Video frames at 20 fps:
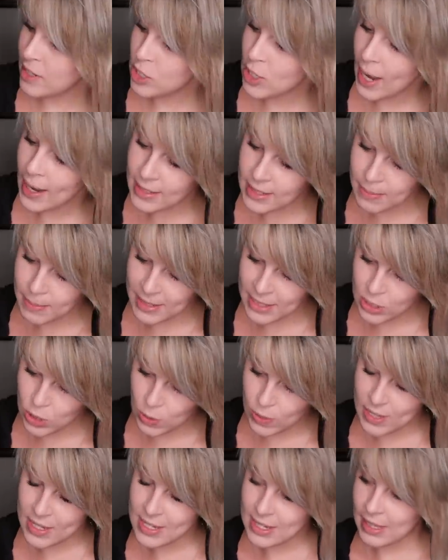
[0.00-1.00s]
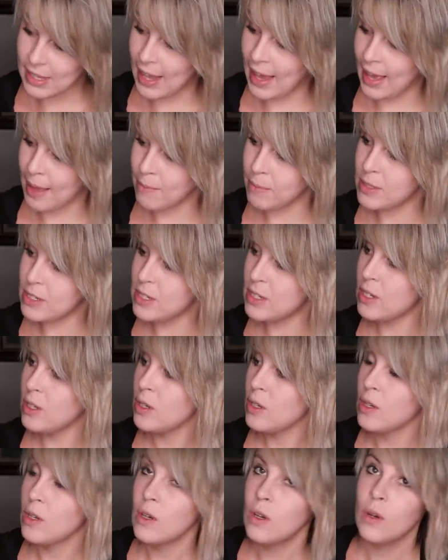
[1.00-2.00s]
what attracted me to these lamps
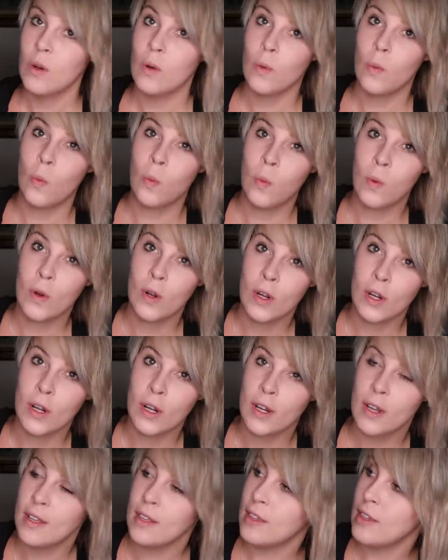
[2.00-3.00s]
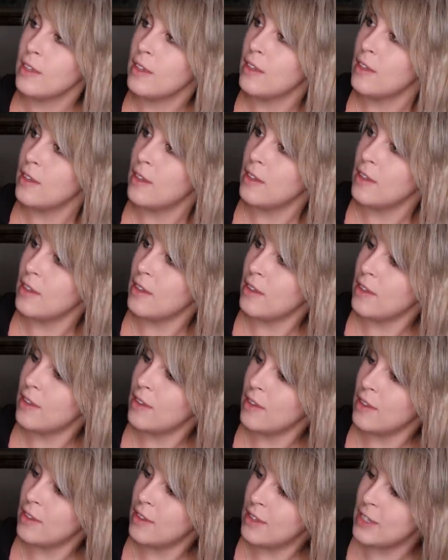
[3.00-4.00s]
were
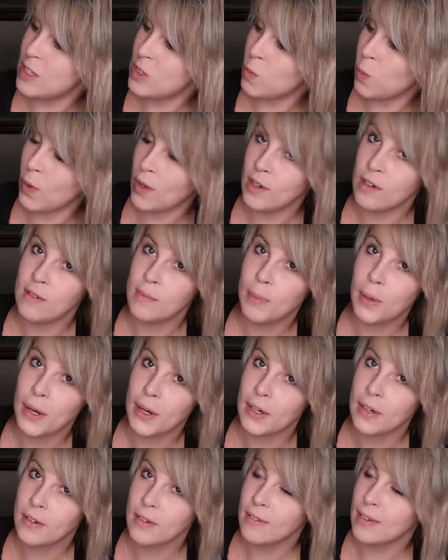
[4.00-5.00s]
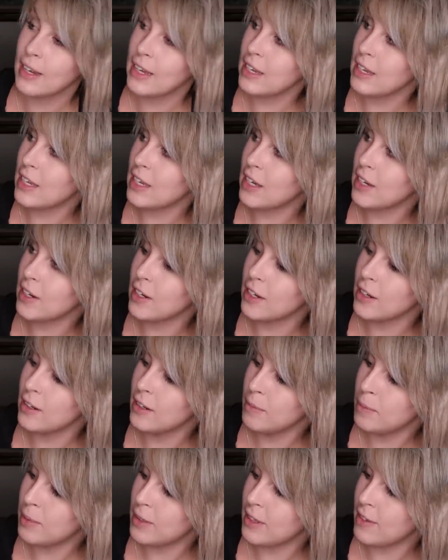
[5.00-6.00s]
this wooden part right
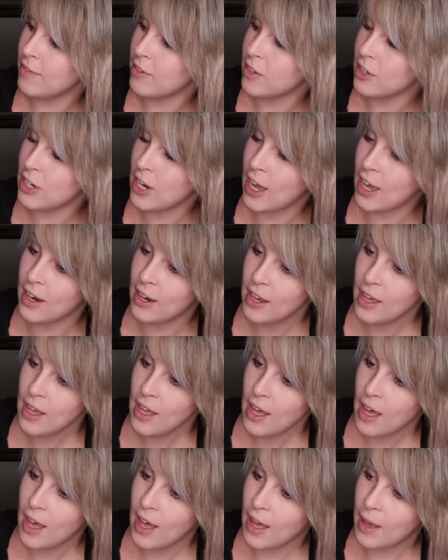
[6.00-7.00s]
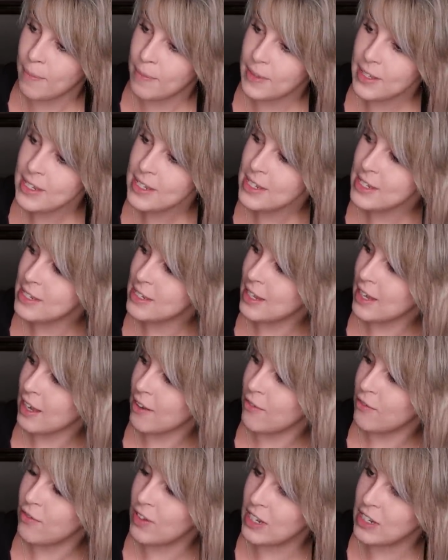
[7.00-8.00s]
here, believe it or not. Um, this is like
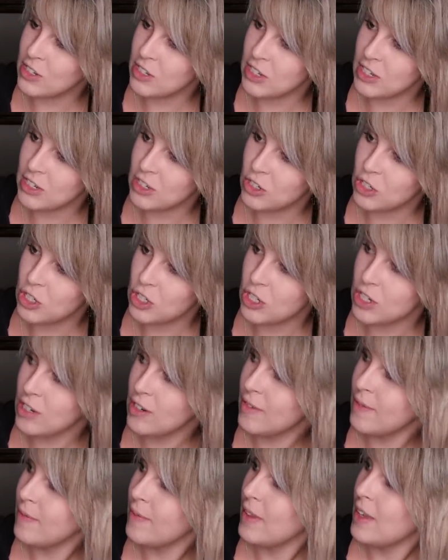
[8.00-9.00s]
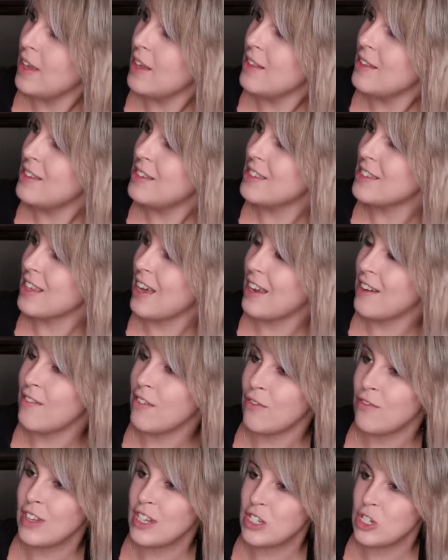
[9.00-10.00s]
a vintage, this is kind
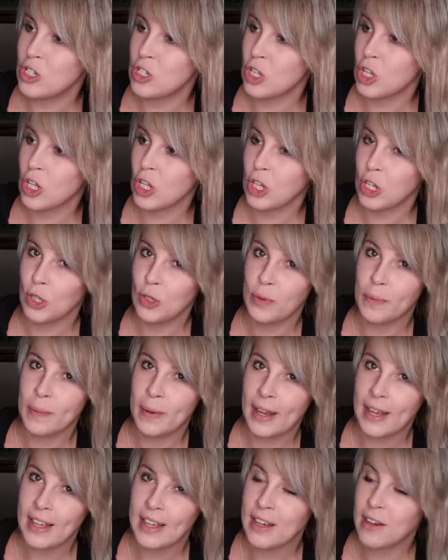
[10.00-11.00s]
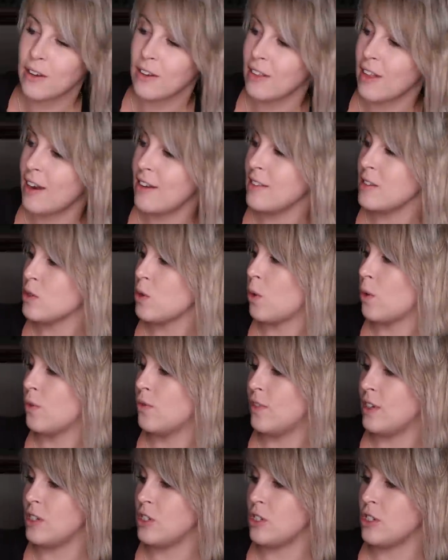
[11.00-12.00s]
of a vintage clue right here. A lot of these
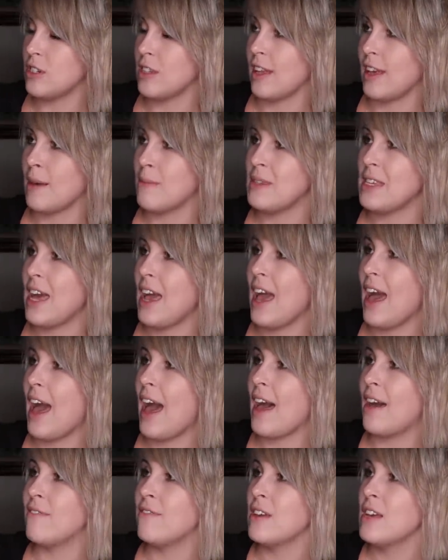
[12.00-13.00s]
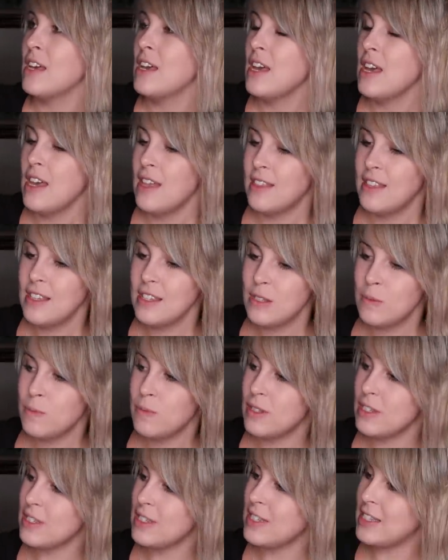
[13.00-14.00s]
old vintage lamps have this,
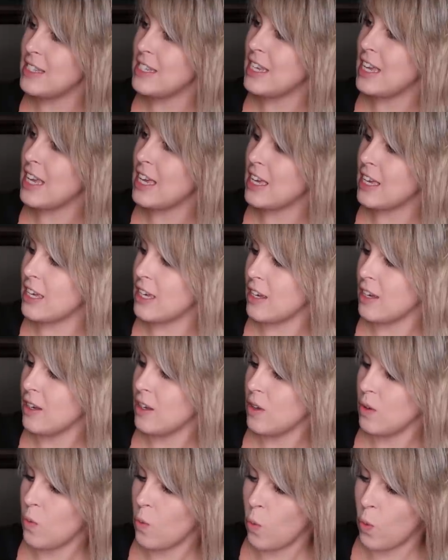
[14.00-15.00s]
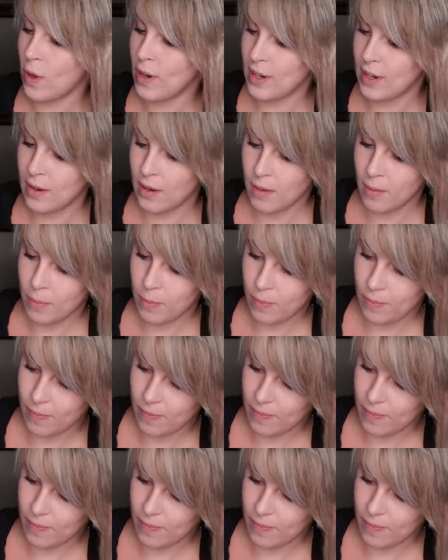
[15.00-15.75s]
this teak wooden